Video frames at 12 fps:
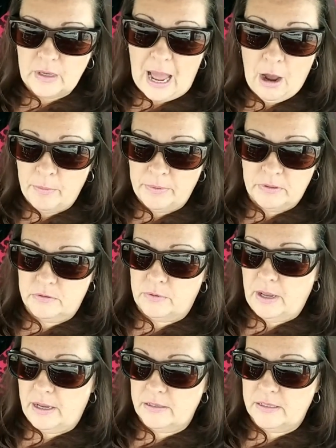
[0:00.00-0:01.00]
I hope it looks
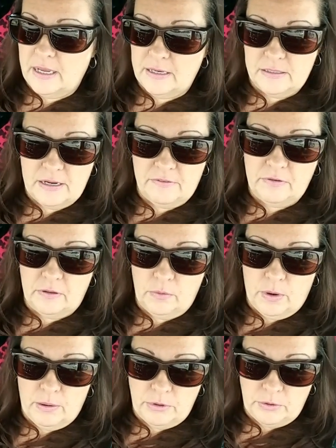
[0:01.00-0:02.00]
okay, because that is definitely
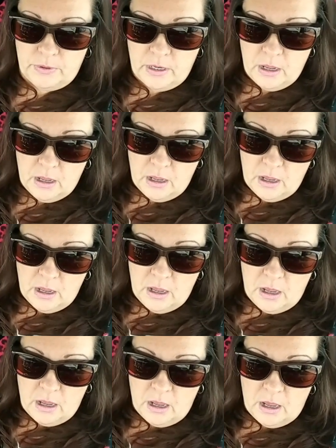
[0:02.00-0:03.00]
what I'm doing.
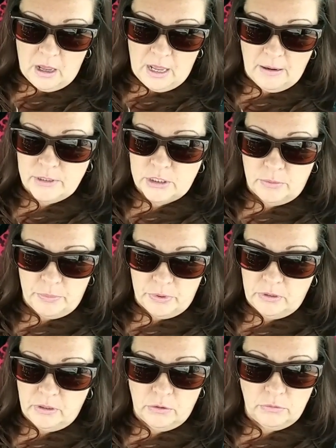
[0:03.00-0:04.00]
And I'm just going to
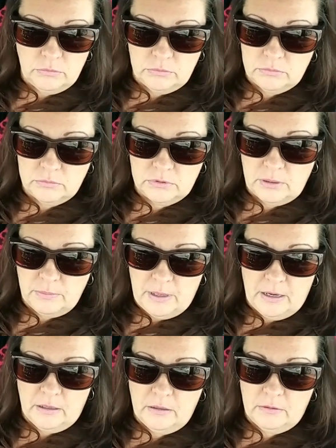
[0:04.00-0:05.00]
put some
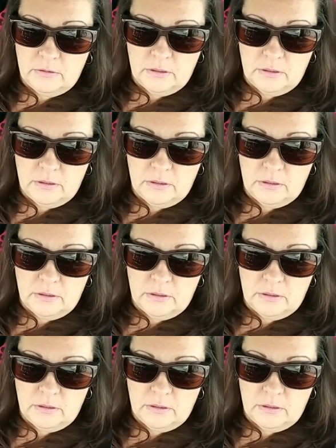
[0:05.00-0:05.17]
kind of,